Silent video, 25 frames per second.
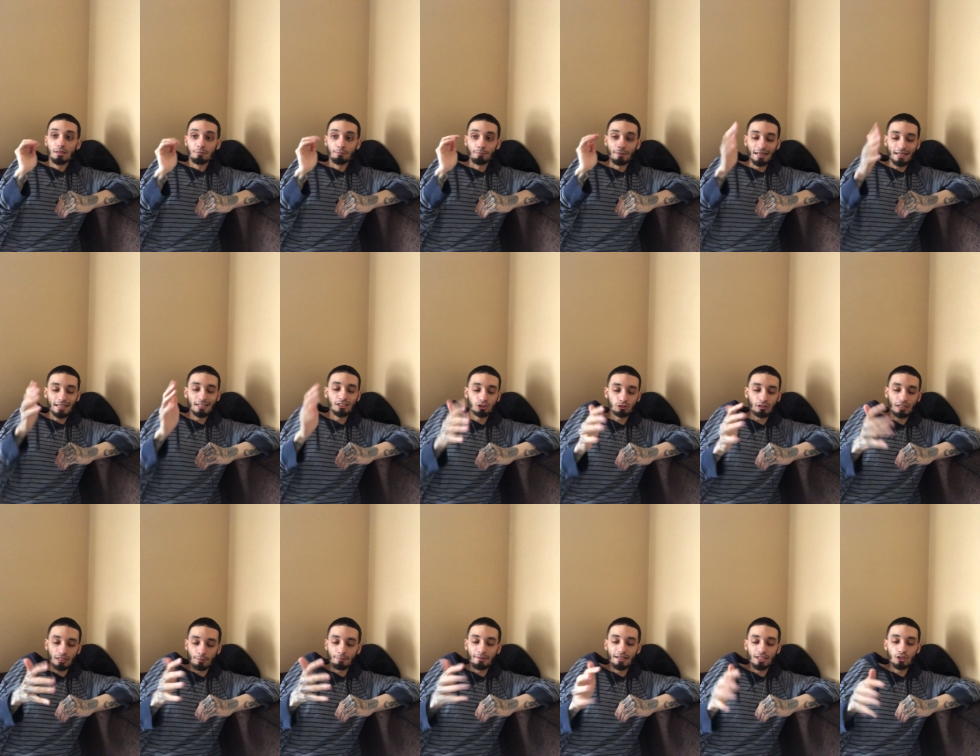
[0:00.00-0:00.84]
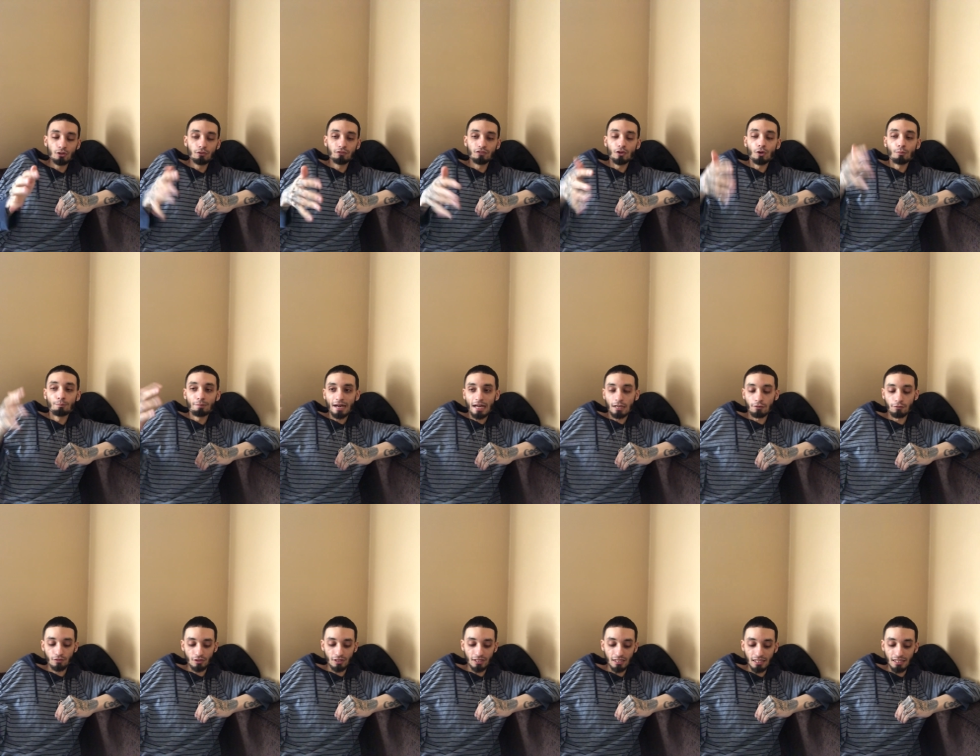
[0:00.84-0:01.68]
trying to make you feel bad
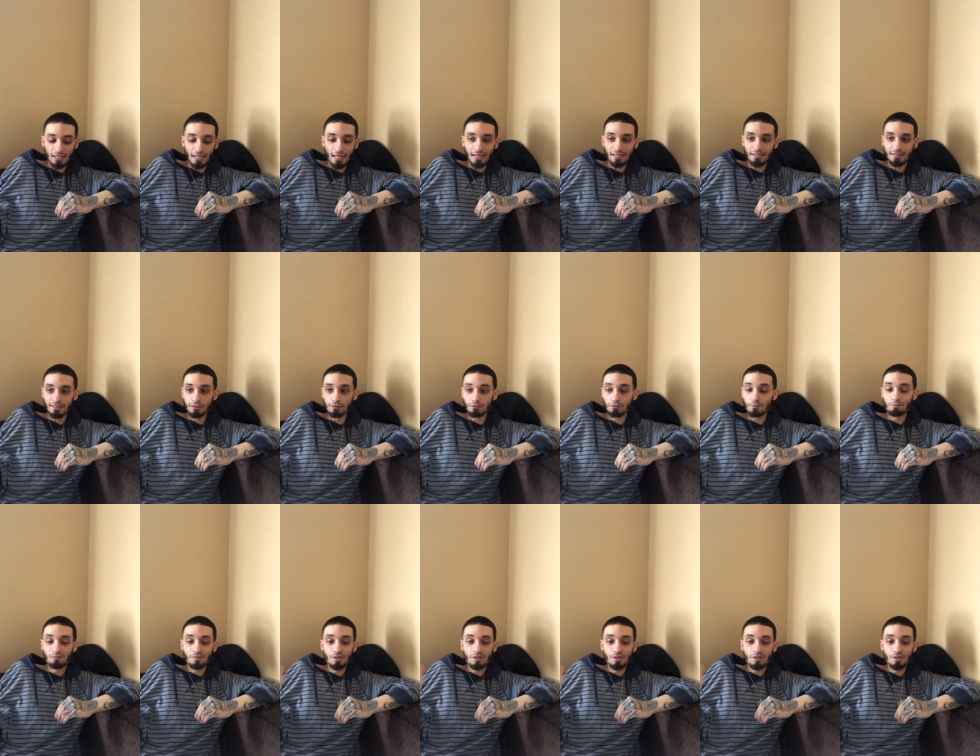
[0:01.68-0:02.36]
for the collective.